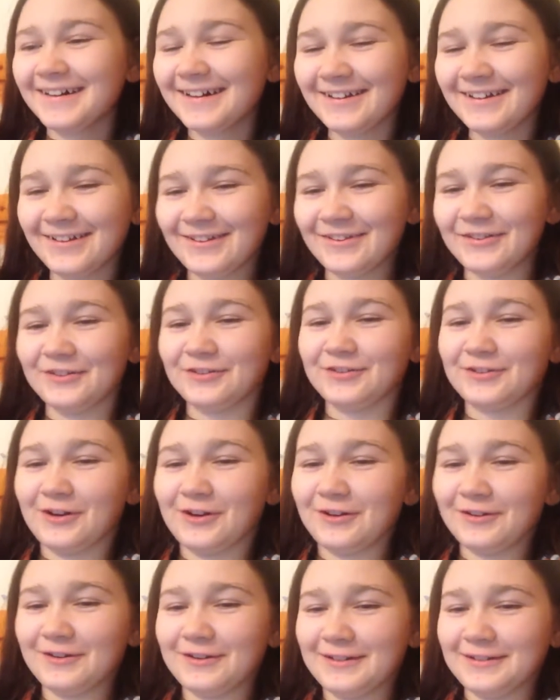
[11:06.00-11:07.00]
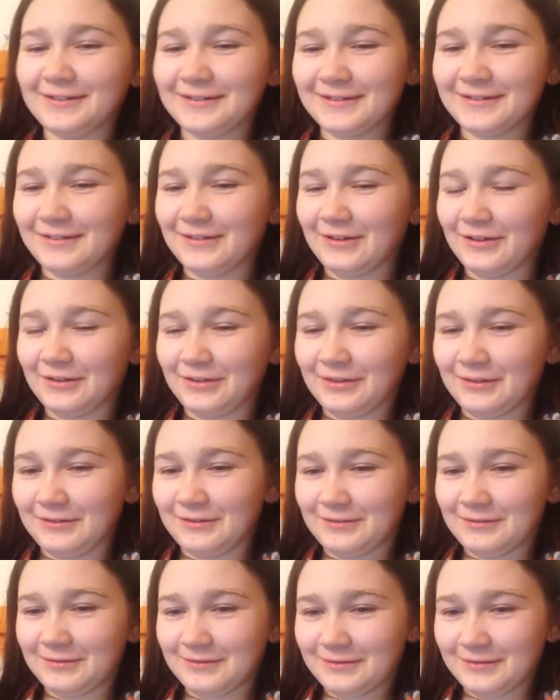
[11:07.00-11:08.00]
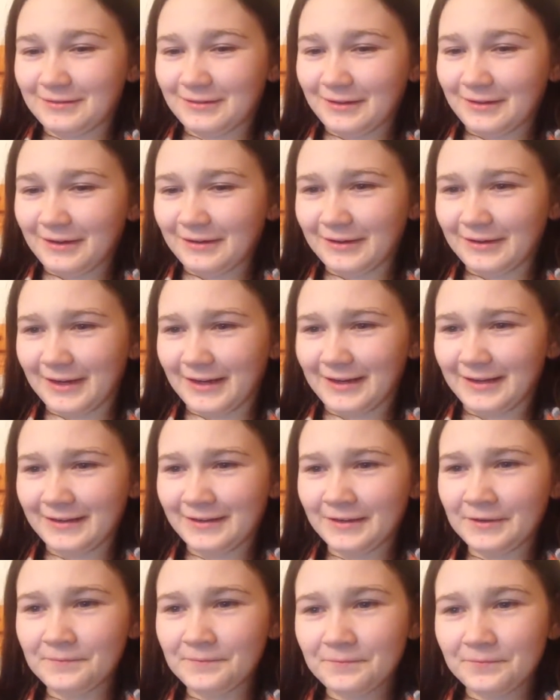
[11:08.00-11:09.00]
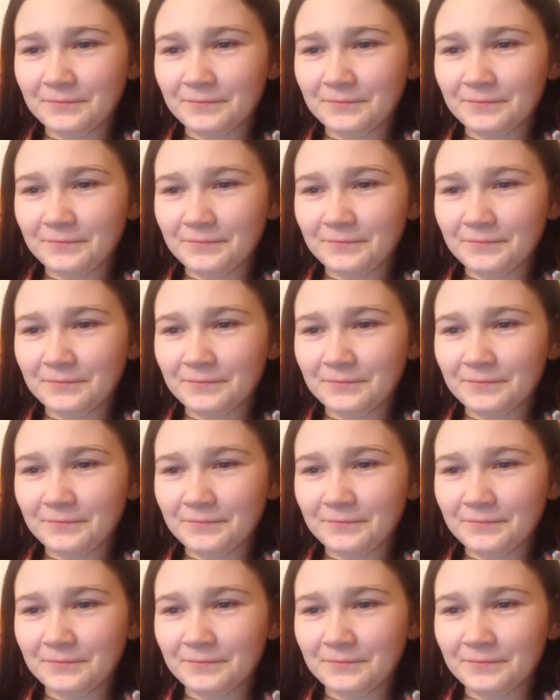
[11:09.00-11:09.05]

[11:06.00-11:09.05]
What the dog is like. The, okay.